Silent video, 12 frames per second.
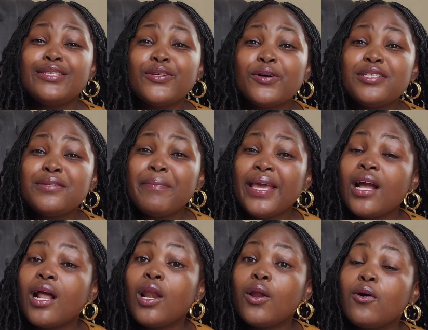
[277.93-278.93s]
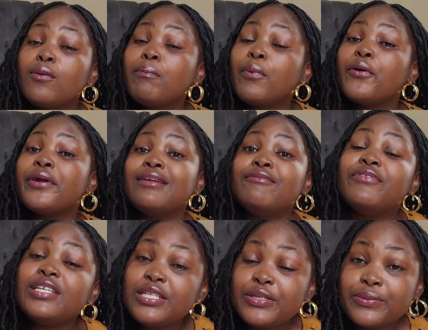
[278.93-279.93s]
don't make long boring
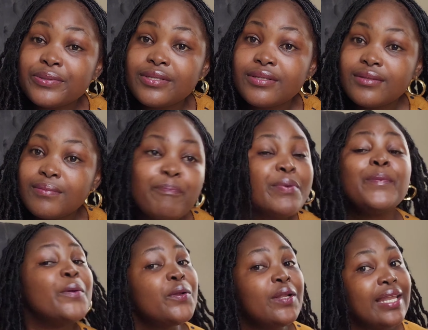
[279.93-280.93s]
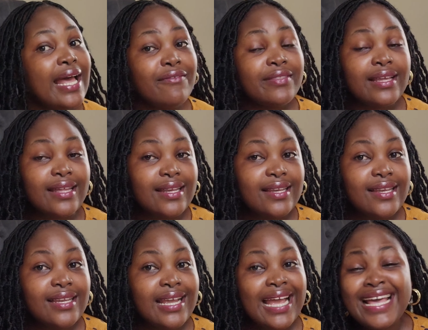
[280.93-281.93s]
videos. People don't love that.
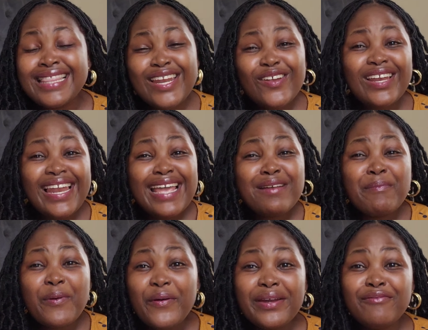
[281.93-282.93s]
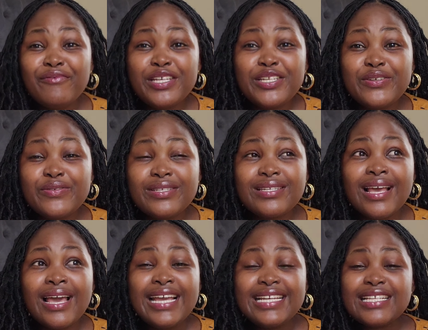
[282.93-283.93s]
They don't like boring videos.
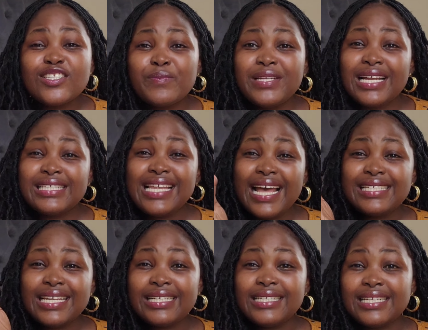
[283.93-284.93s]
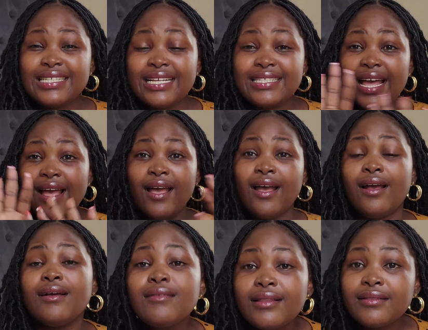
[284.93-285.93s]
It has to be that ta ta
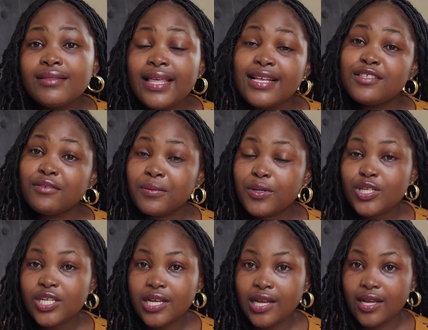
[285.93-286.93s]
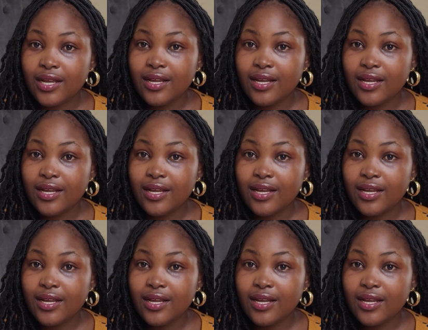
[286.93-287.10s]
Thanks for watching.